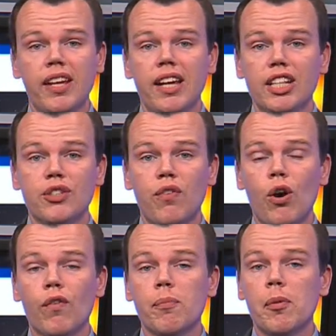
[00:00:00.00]
it's
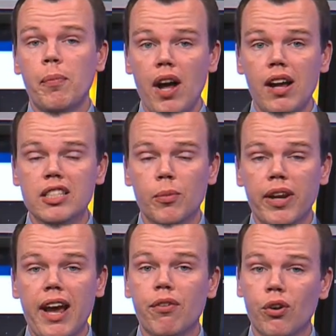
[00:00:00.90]
far from impossible
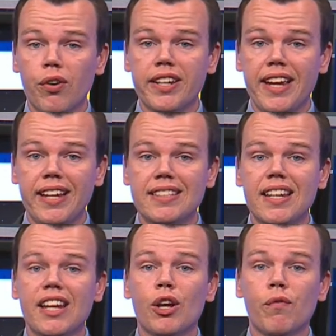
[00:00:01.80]
to have hurricanes
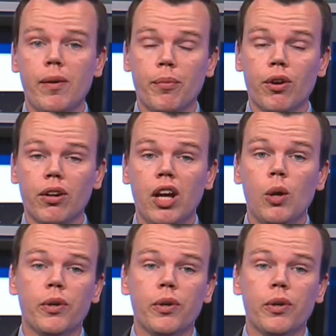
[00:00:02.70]
in November,